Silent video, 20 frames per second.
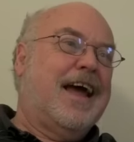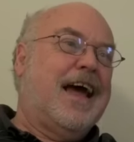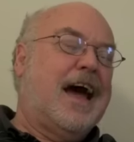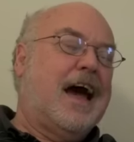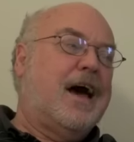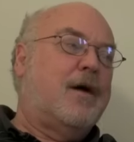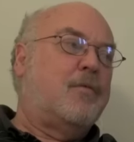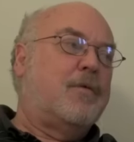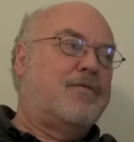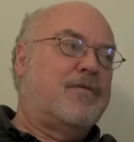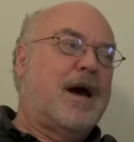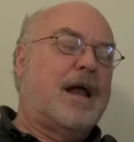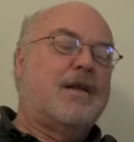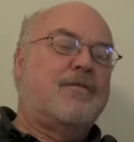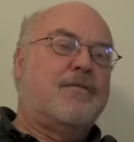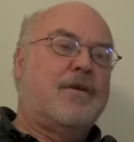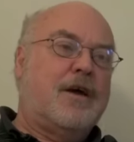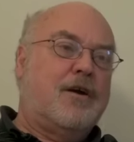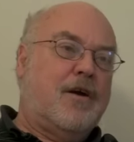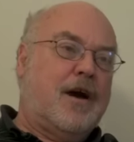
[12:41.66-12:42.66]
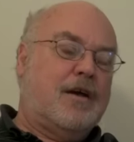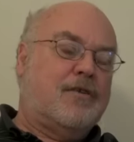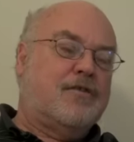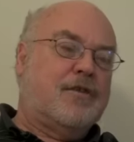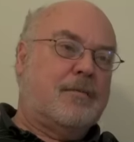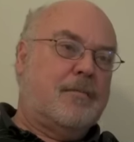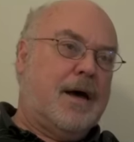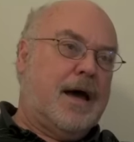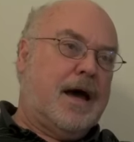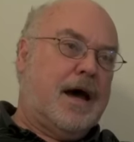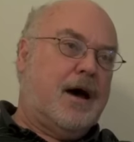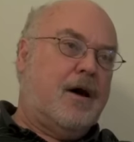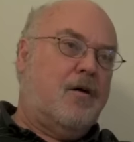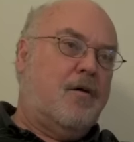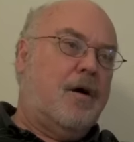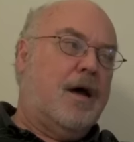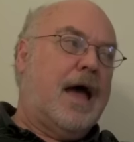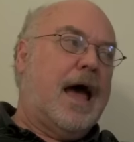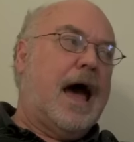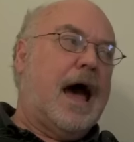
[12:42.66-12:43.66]
and we've got to figure out
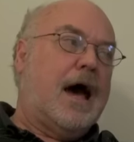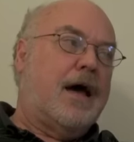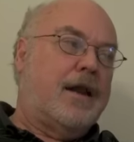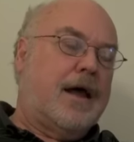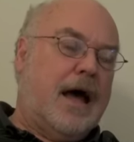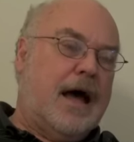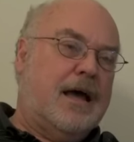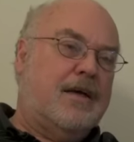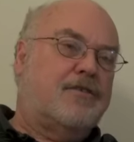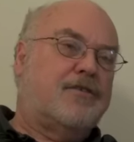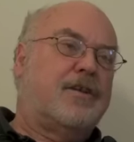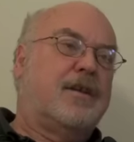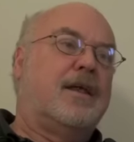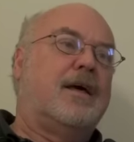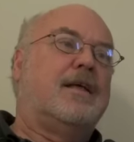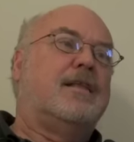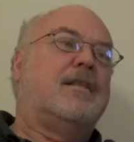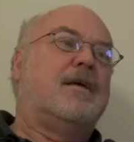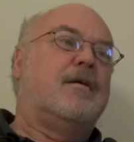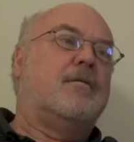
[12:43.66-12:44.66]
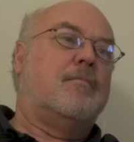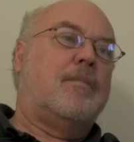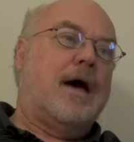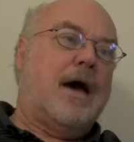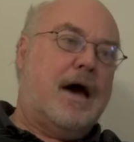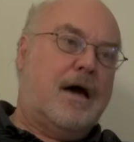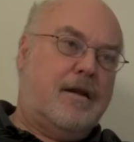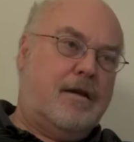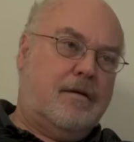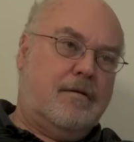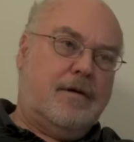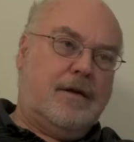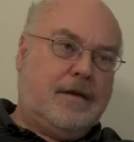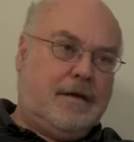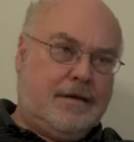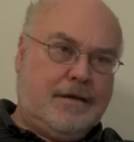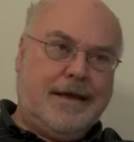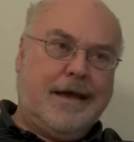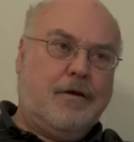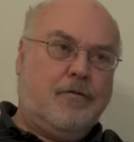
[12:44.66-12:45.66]
somehow how to isolate them, how to
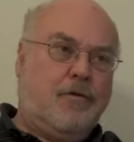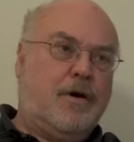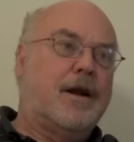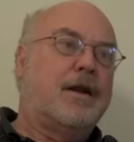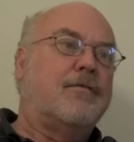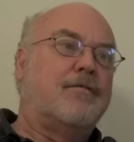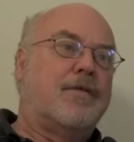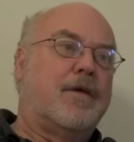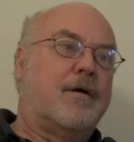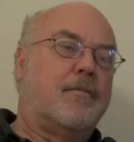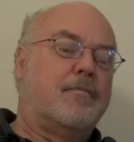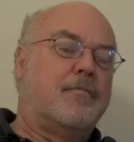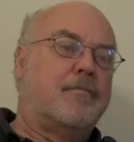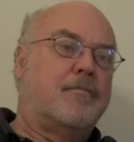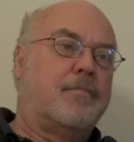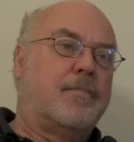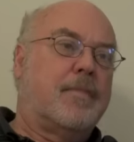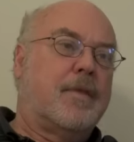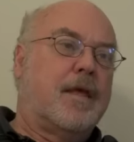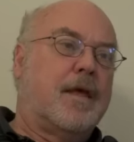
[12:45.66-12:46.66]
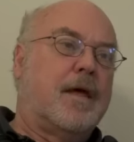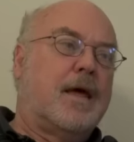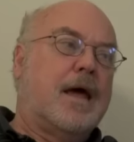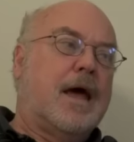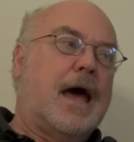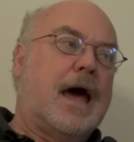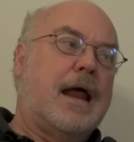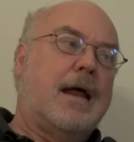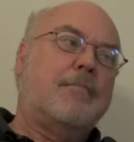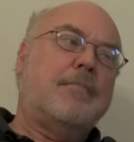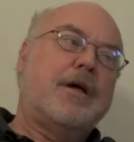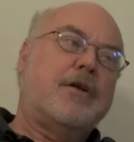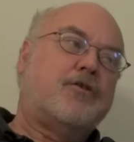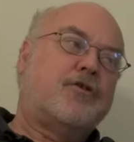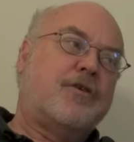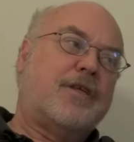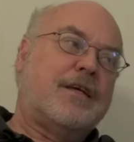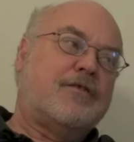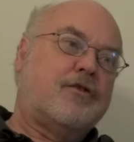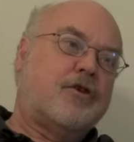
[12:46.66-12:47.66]
get rid of them. And I'm not
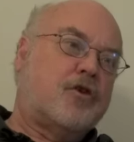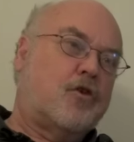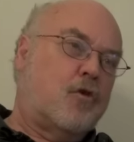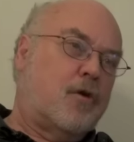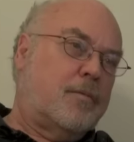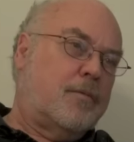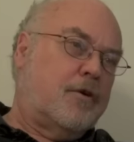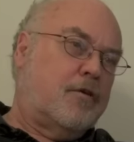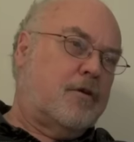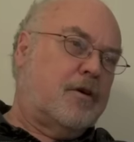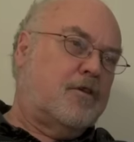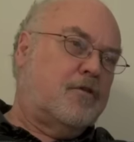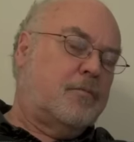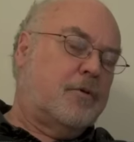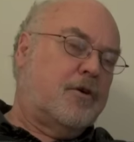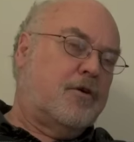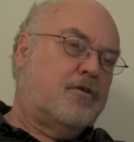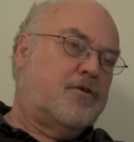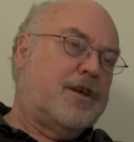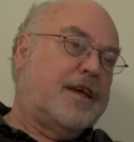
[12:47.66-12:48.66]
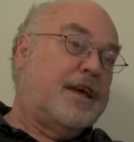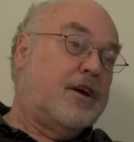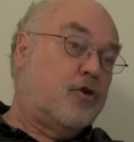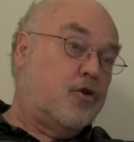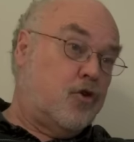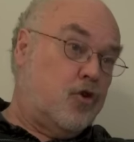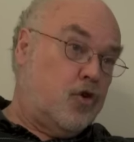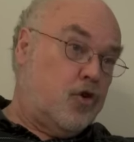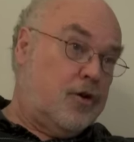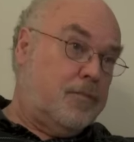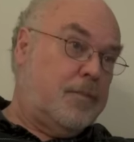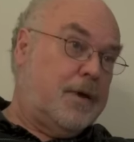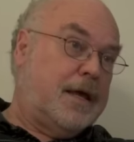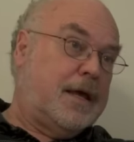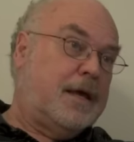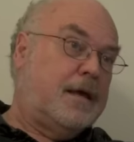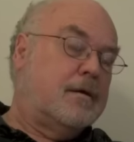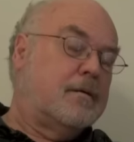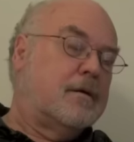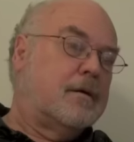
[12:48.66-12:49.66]
sure that's a criminal conspiracy. It could
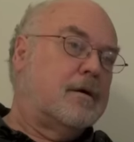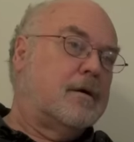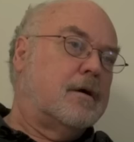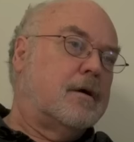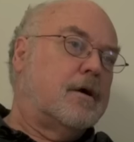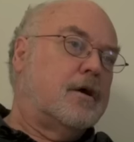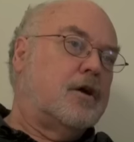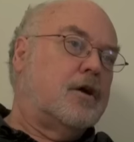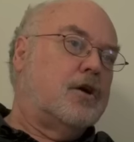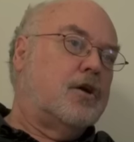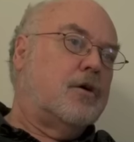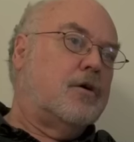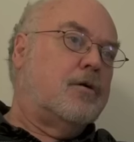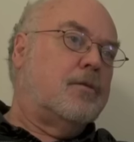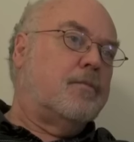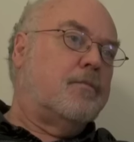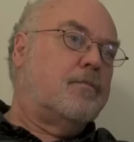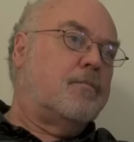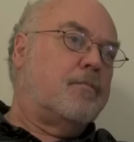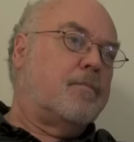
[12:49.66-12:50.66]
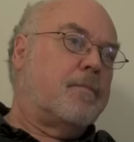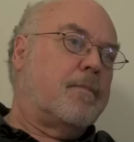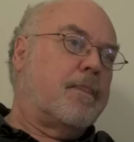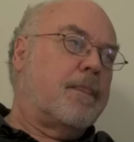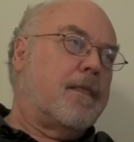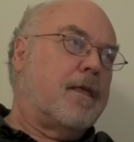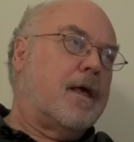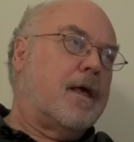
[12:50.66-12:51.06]
be. You, you think know, it should be?